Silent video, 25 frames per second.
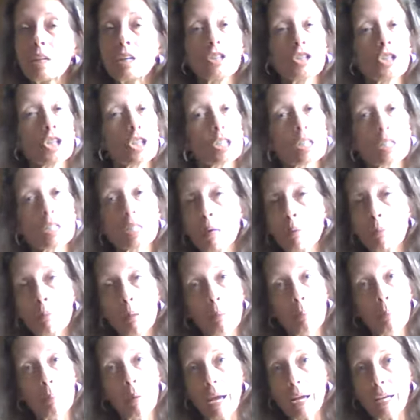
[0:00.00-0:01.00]
just summer
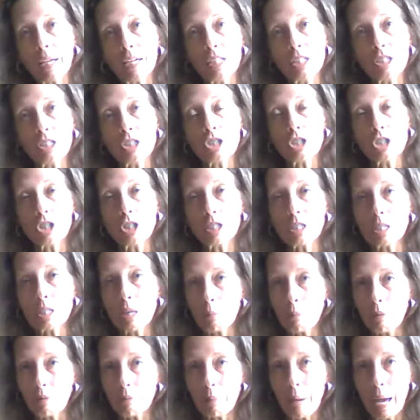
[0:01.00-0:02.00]
packets
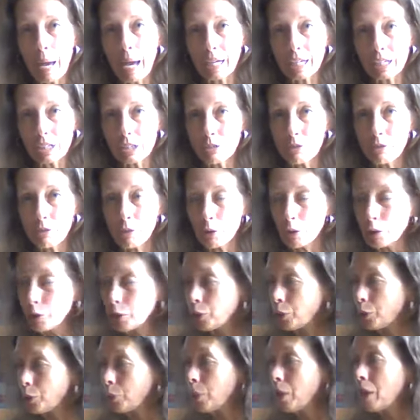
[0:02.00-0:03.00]
for
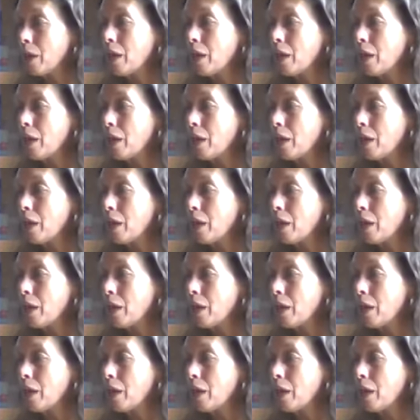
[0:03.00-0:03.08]
you.